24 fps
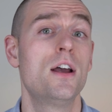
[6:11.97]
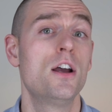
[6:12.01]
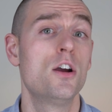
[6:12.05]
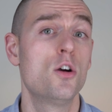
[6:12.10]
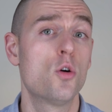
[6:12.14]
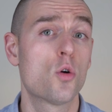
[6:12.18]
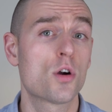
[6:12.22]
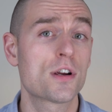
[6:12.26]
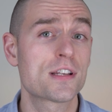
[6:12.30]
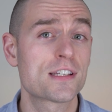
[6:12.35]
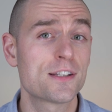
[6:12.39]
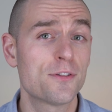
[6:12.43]

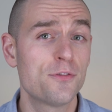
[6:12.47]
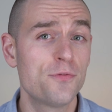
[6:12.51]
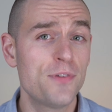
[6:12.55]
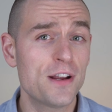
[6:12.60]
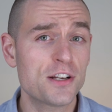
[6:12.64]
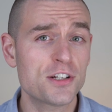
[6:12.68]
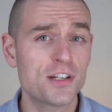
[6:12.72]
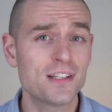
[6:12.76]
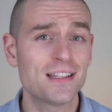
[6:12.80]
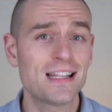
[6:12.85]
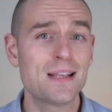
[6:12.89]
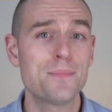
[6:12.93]
who are
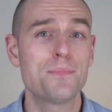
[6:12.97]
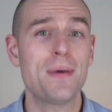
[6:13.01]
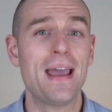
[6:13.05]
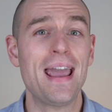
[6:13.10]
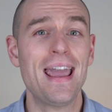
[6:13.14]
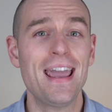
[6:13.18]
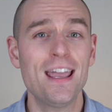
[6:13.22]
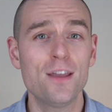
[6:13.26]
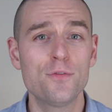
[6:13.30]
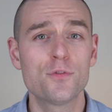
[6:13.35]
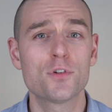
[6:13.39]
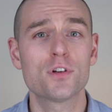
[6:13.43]
sufficiently
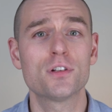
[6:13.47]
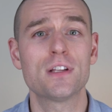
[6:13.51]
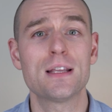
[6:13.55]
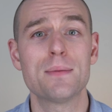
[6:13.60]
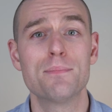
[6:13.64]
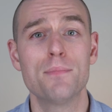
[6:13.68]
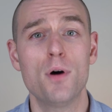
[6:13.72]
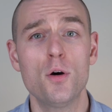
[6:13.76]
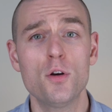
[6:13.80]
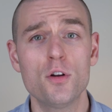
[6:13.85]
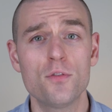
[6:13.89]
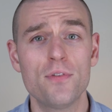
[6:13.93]
behaviorally
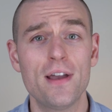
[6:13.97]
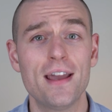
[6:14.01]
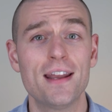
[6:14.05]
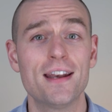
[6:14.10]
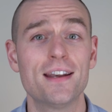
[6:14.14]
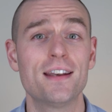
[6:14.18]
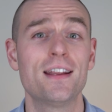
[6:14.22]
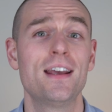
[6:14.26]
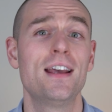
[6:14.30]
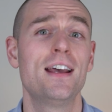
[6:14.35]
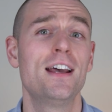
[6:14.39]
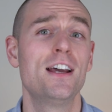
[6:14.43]

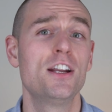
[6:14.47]
motivated